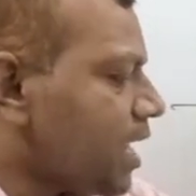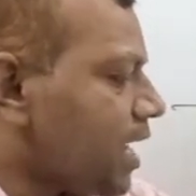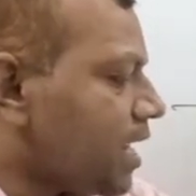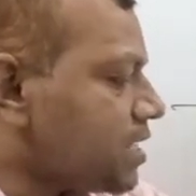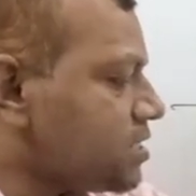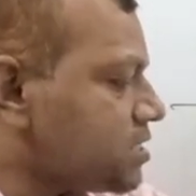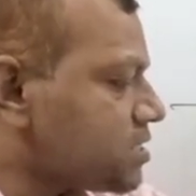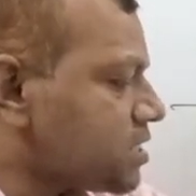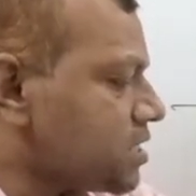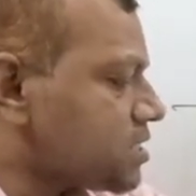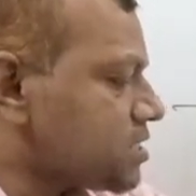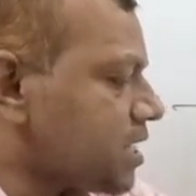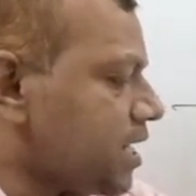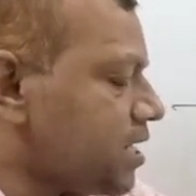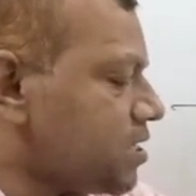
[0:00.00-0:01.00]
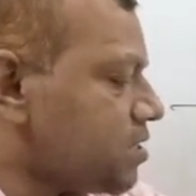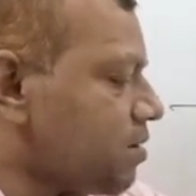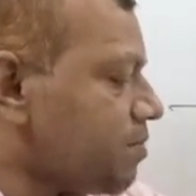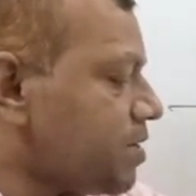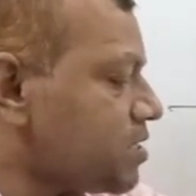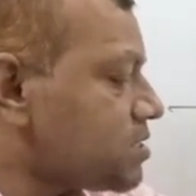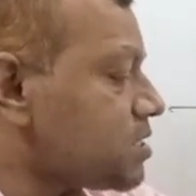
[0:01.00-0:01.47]
adjacent side,
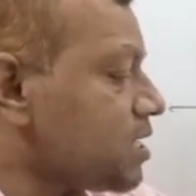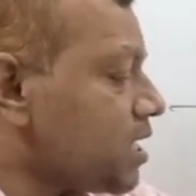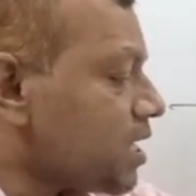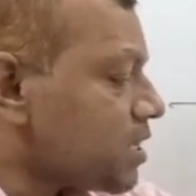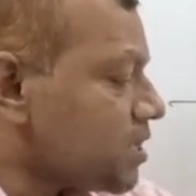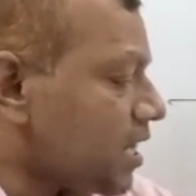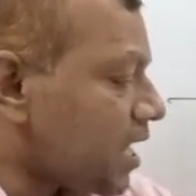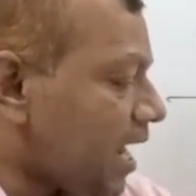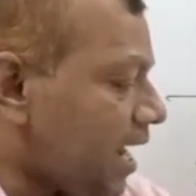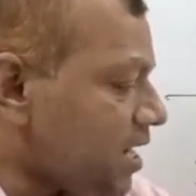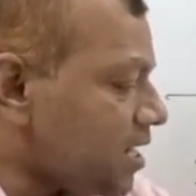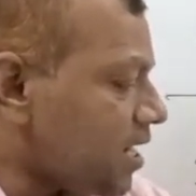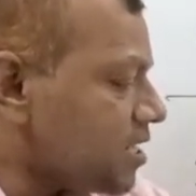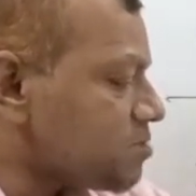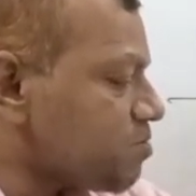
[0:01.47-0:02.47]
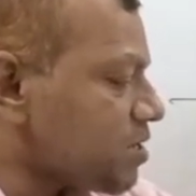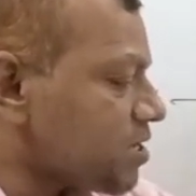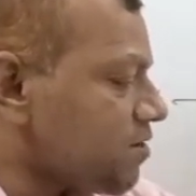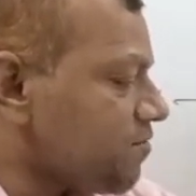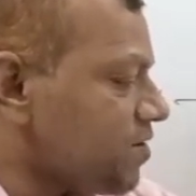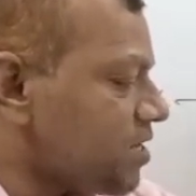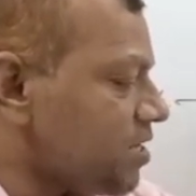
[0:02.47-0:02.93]
means the lateral aspect
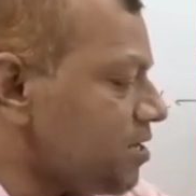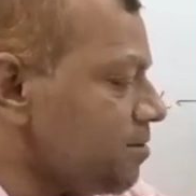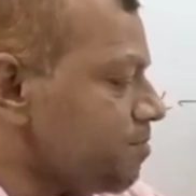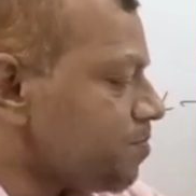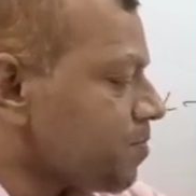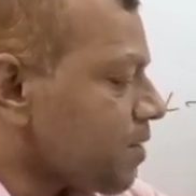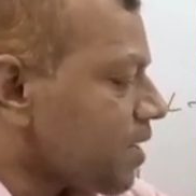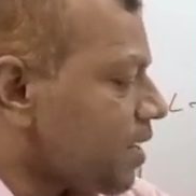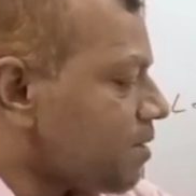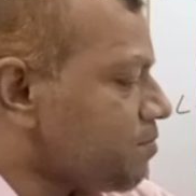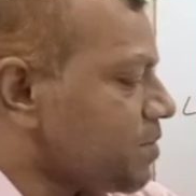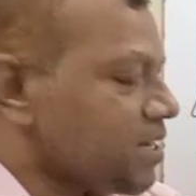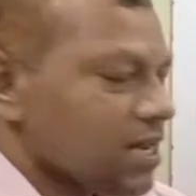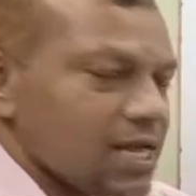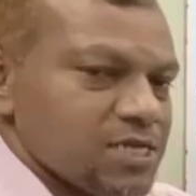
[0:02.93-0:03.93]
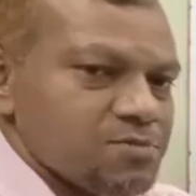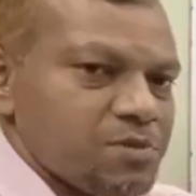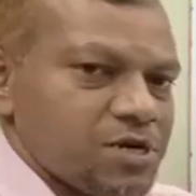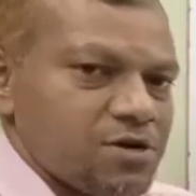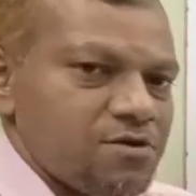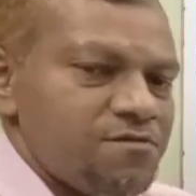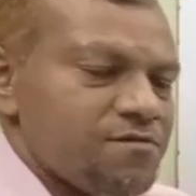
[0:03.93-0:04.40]
of little and medial
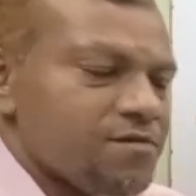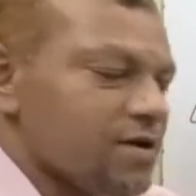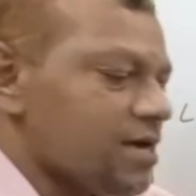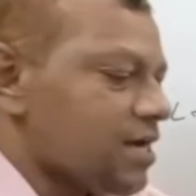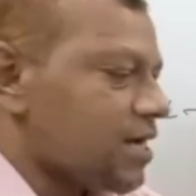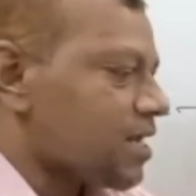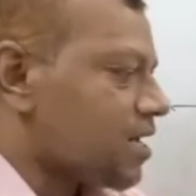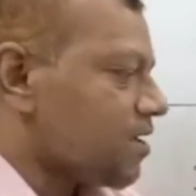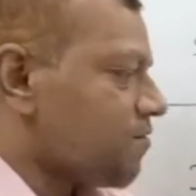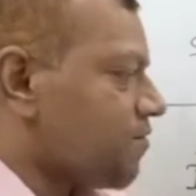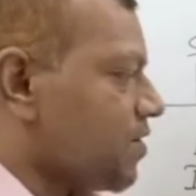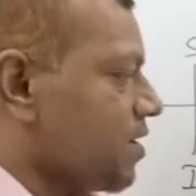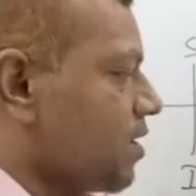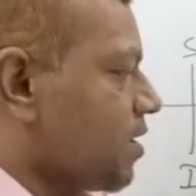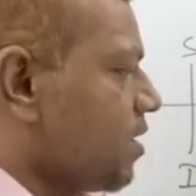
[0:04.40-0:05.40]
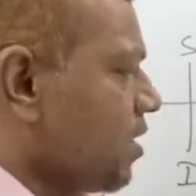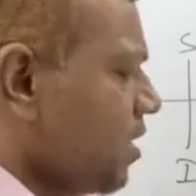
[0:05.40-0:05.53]
aspect of ring finger.